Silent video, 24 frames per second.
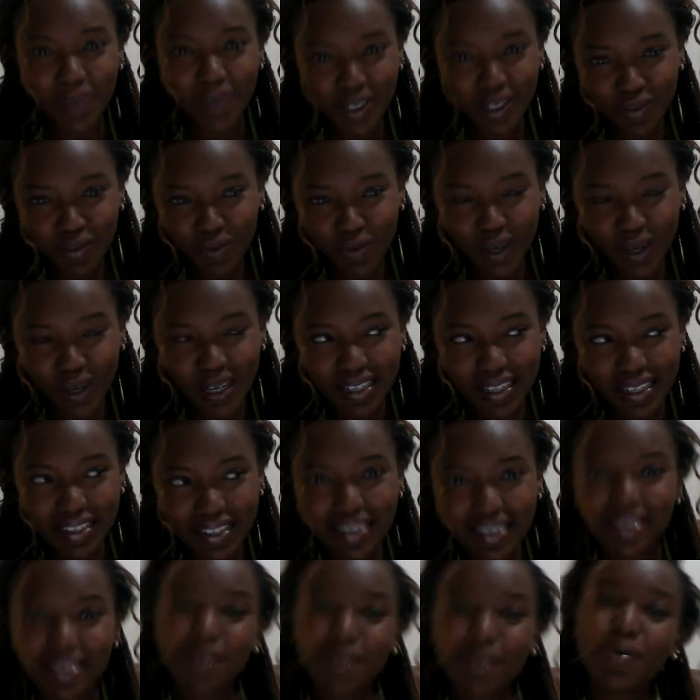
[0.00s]
best friend
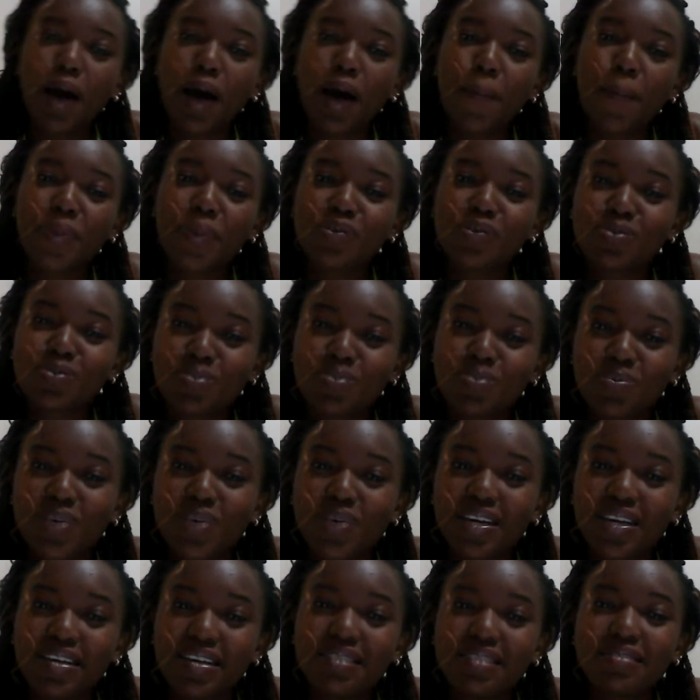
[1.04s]
who happens to
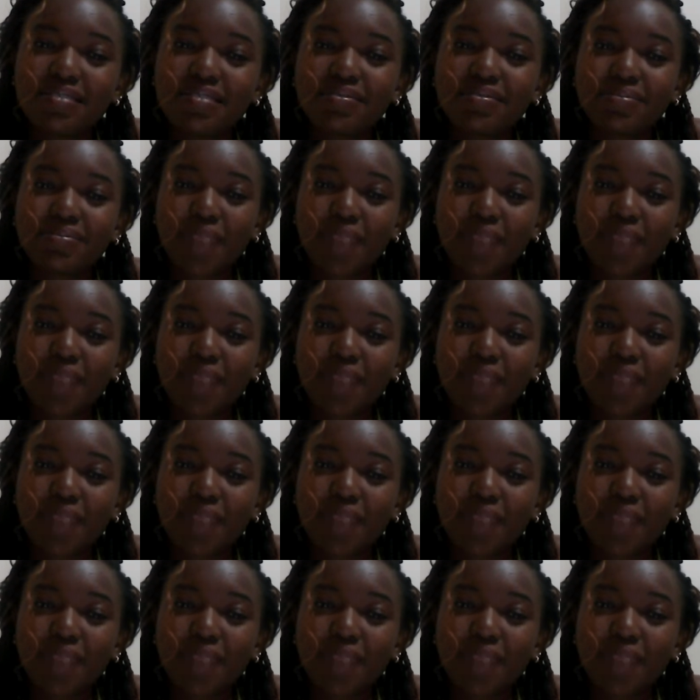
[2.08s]
be